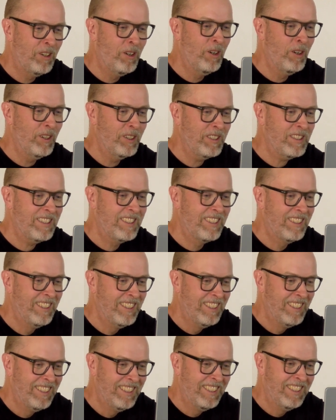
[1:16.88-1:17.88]
calls
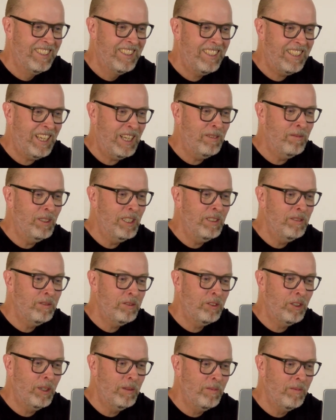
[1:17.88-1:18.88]
came in
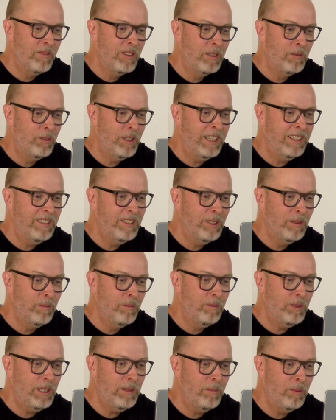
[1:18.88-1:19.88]
from
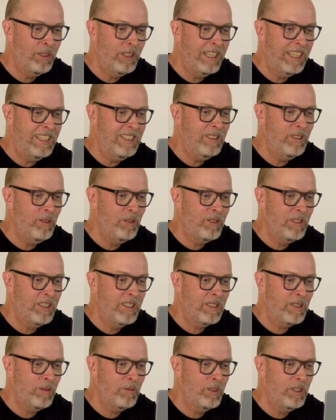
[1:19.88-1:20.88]
random people, end
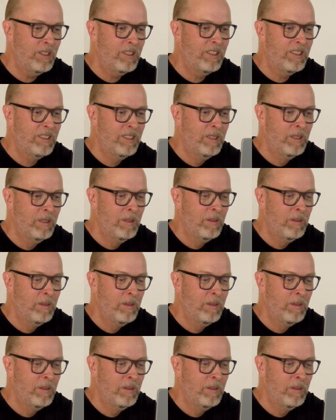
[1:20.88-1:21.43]
users, which